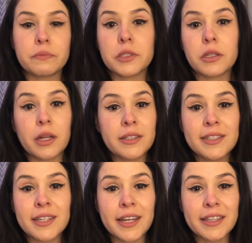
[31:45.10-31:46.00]
So that's
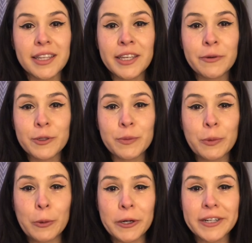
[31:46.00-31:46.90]
the night that he was
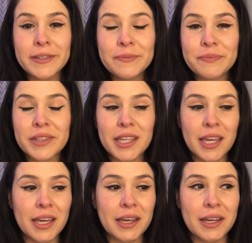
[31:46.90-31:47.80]
born,
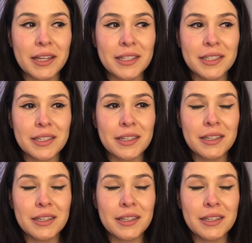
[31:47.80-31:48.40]
and